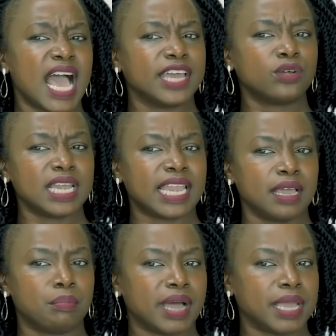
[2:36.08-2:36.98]
I don't
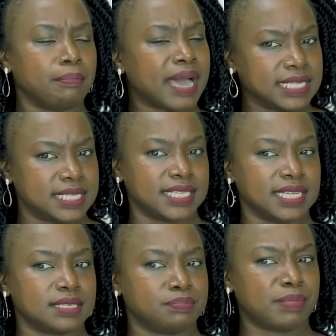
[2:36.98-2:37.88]
like my mindset,
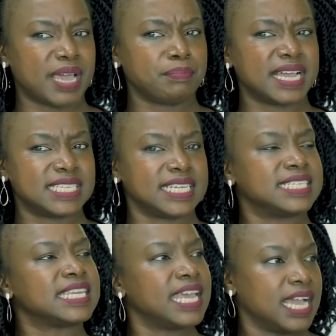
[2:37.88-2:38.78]
my mindset
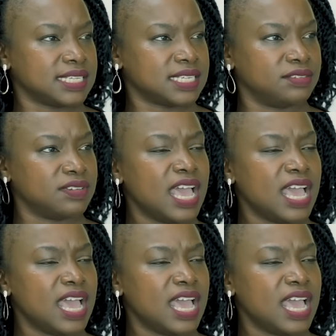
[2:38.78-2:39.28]
is negative,